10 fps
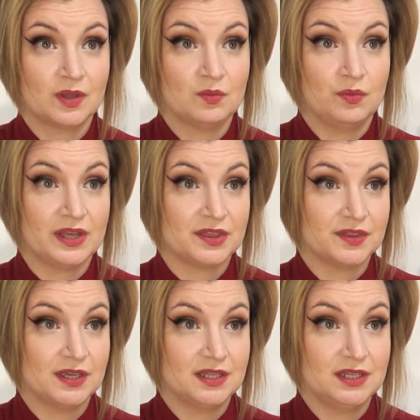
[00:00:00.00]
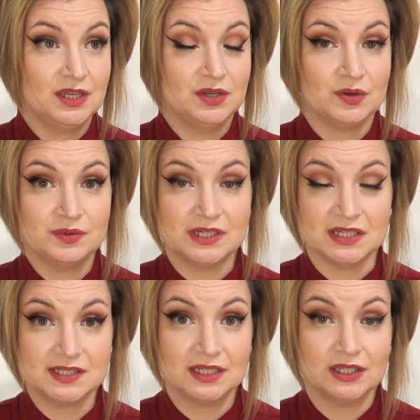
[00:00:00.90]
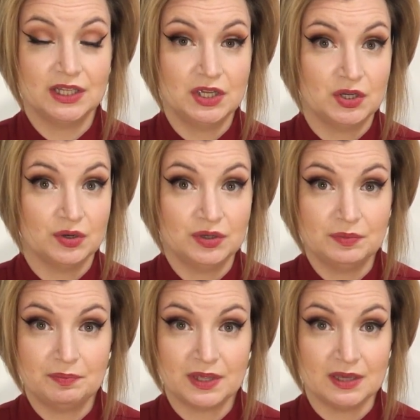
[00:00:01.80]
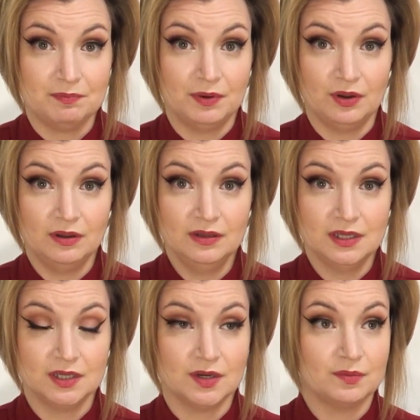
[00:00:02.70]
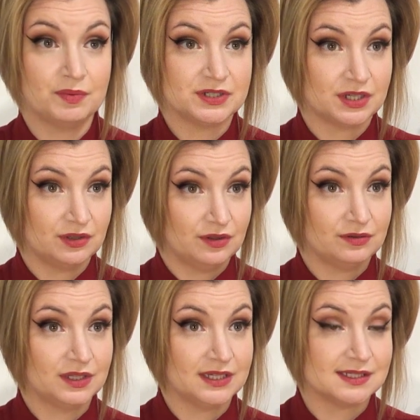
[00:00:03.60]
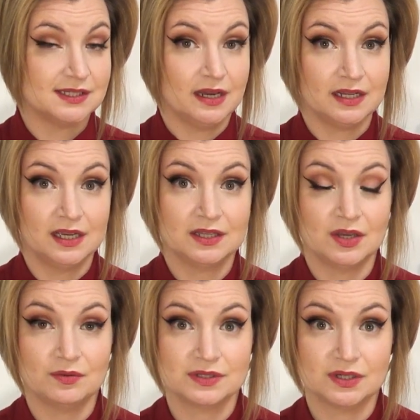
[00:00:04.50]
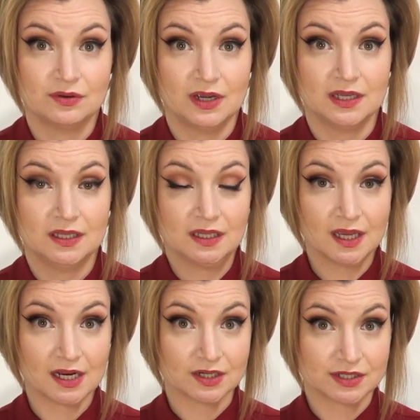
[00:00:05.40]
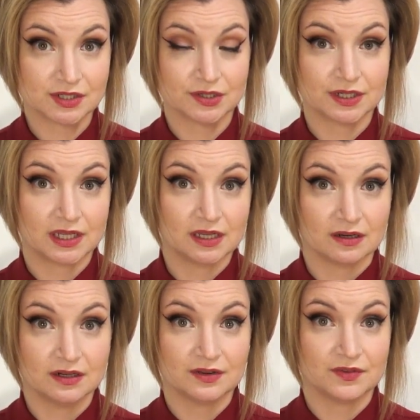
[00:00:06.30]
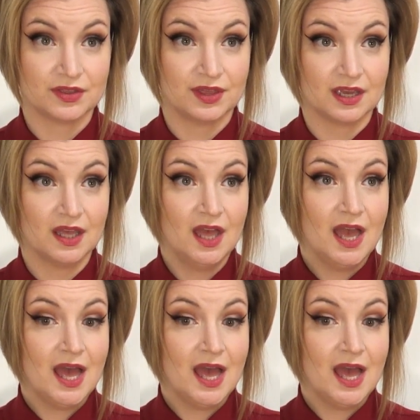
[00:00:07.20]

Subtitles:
with, you know, decently good people, you know, particularly Sunny, I thought was a great character in here and everything.